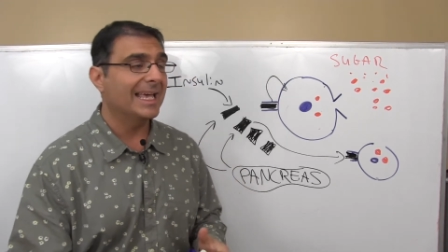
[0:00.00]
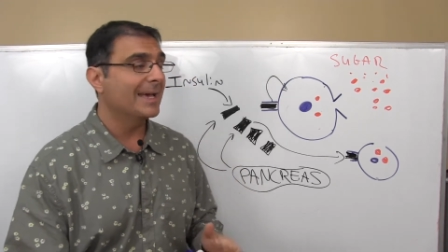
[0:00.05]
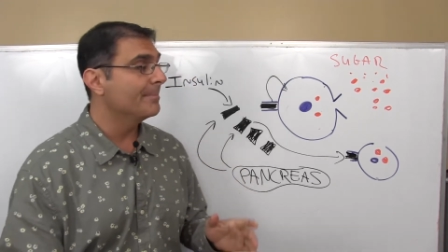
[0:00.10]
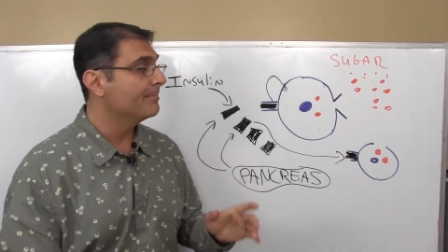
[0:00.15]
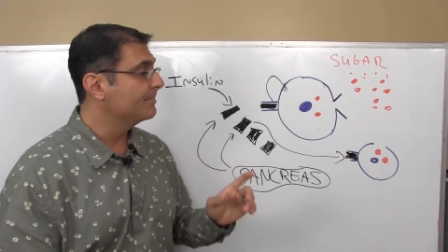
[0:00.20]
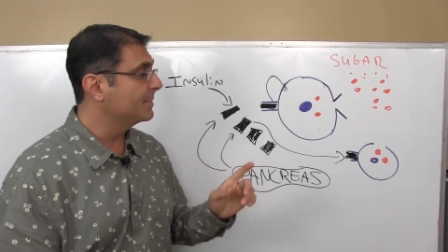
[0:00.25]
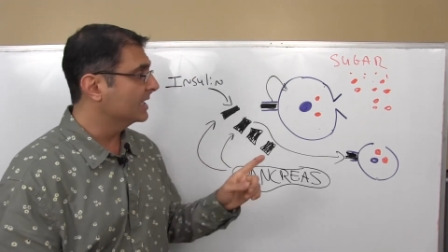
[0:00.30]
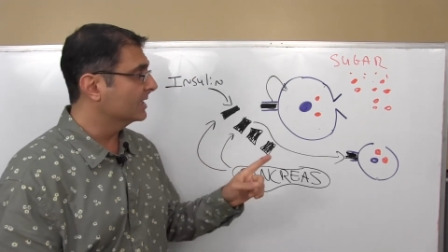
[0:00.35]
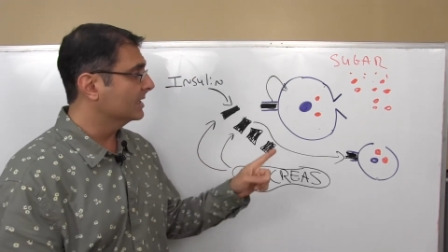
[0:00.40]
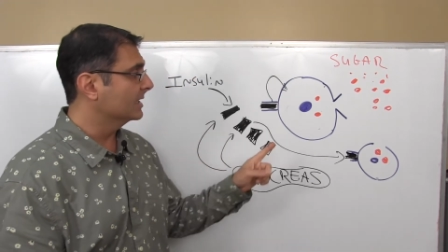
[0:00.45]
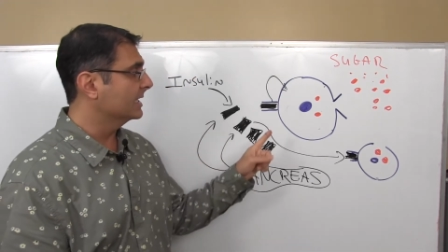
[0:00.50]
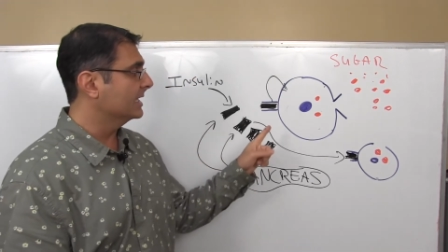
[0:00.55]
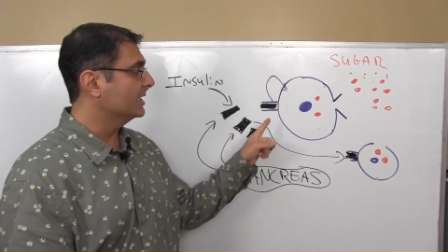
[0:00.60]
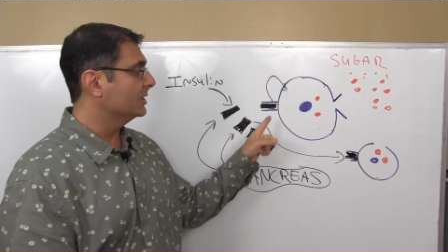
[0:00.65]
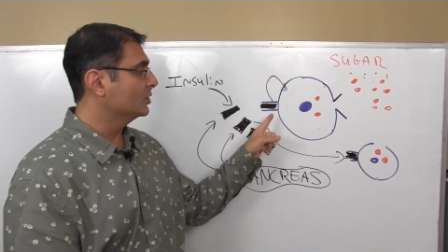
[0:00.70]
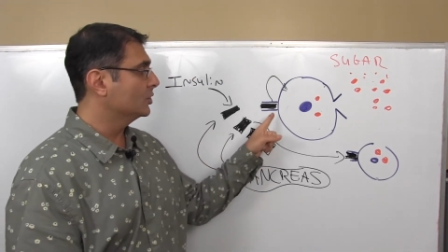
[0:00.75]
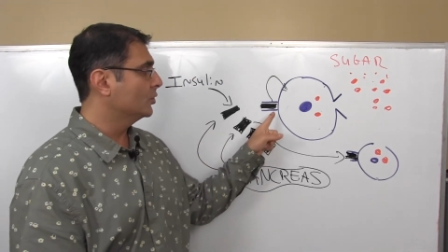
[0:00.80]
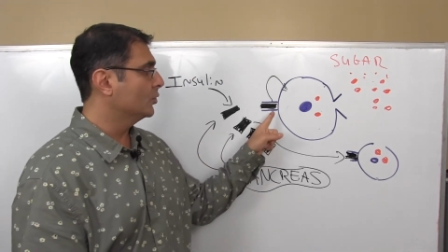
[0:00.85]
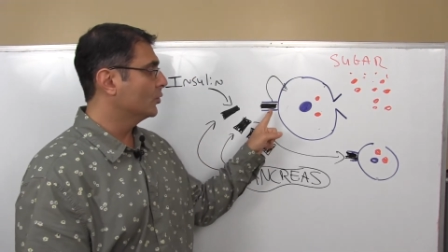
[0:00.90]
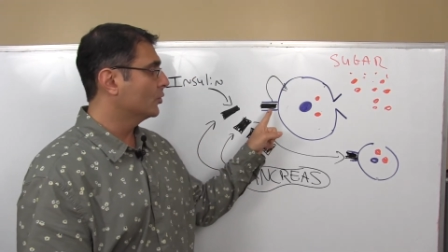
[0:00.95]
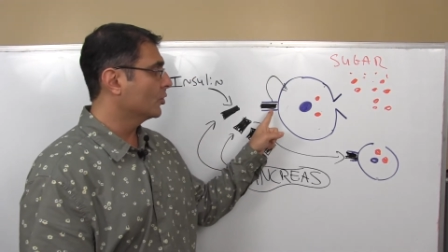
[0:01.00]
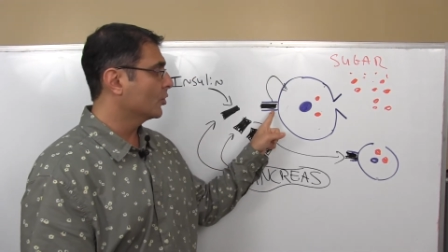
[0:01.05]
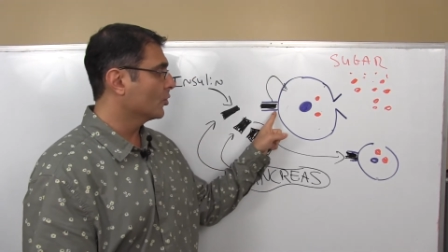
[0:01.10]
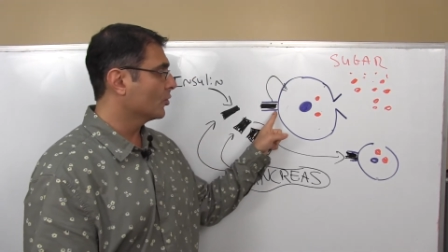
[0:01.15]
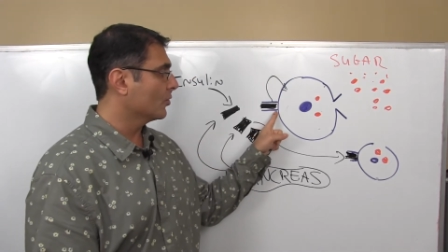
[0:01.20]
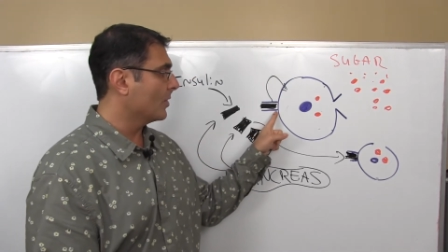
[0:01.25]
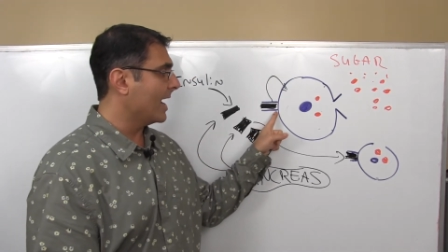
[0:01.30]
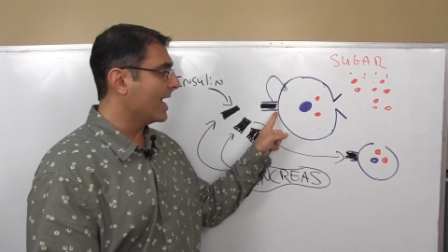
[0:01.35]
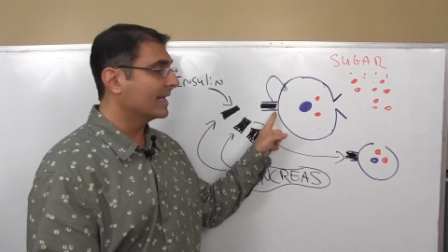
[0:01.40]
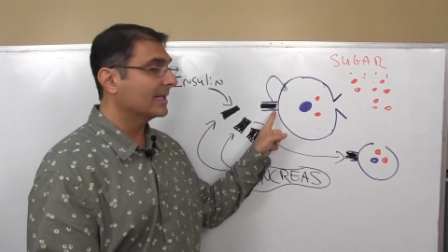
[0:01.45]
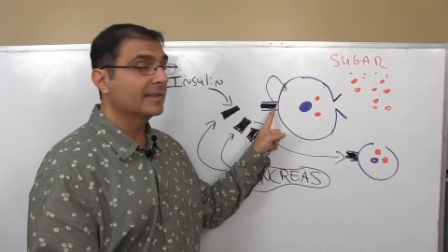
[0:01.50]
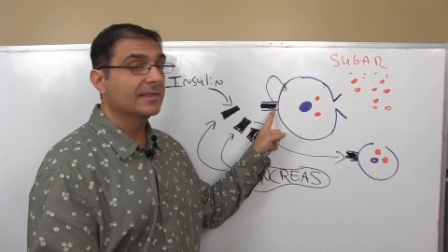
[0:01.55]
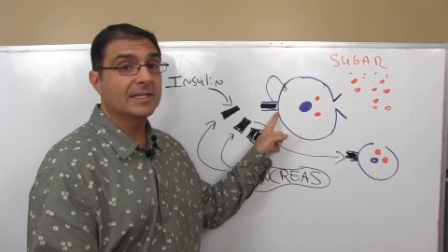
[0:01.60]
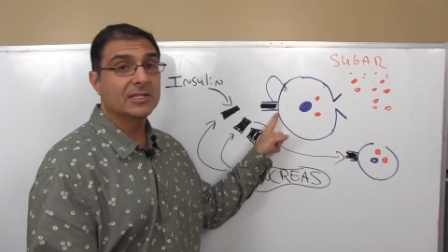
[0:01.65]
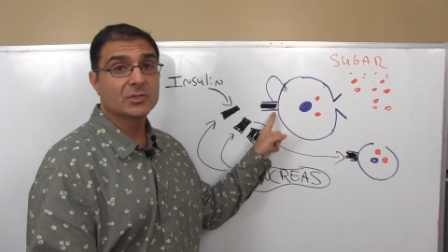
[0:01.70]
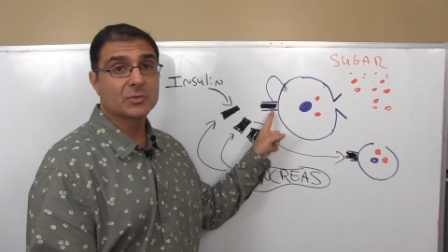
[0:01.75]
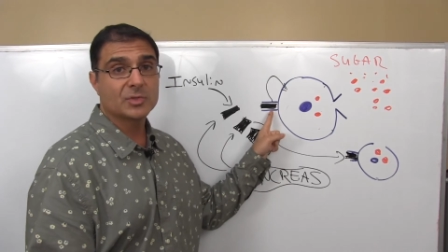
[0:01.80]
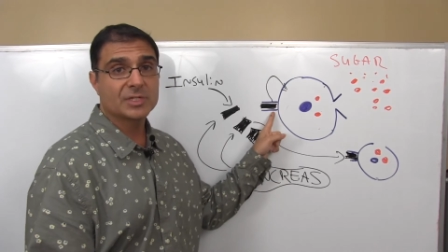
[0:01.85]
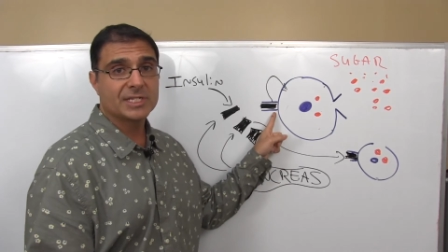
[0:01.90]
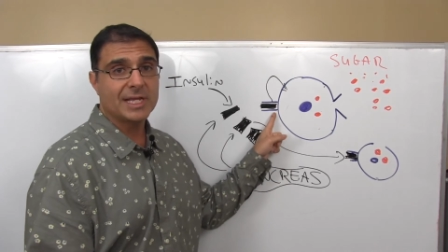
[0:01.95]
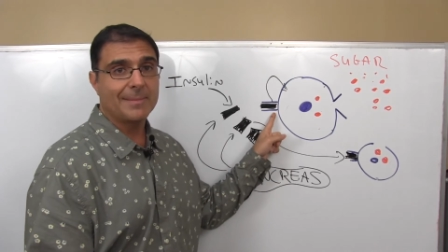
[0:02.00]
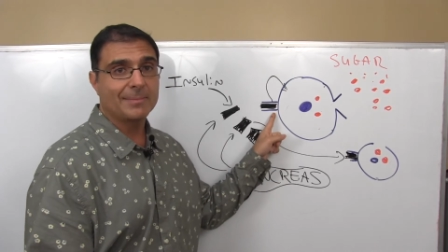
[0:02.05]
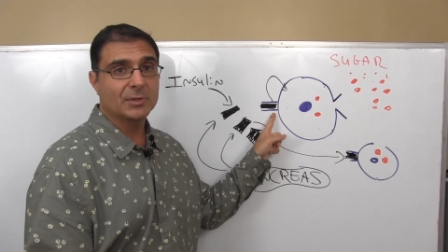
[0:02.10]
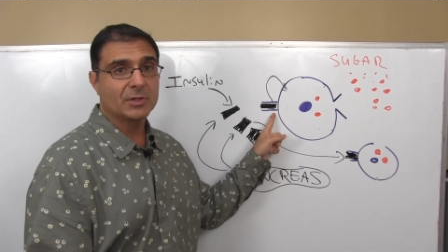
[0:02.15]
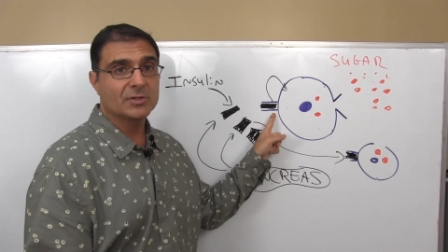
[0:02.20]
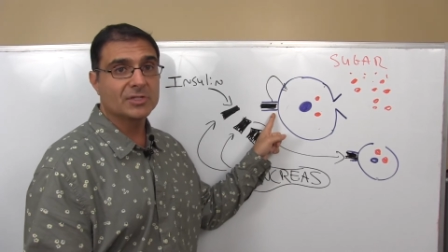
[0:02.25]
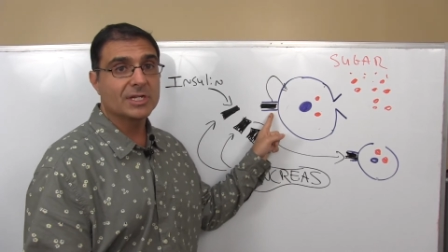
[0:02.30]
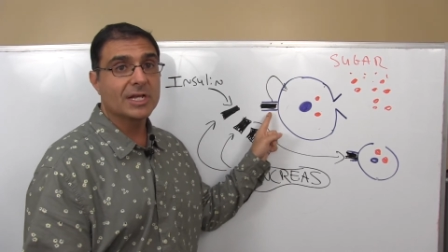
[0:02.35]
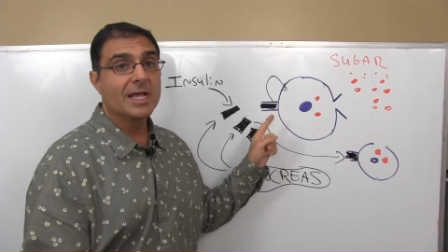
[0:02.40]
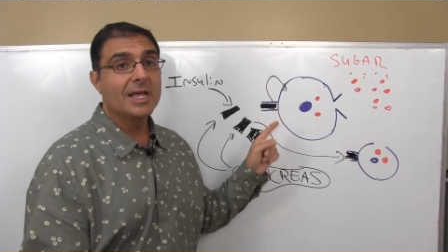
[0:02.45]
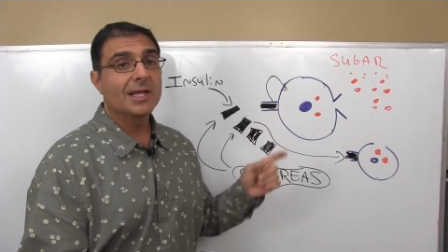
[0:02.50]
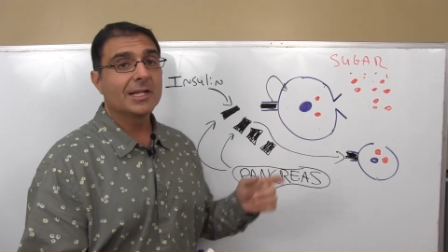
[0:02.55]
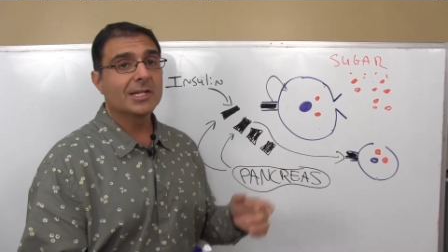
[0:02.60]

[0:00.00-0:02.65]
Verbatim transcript: ability to correct these receptors.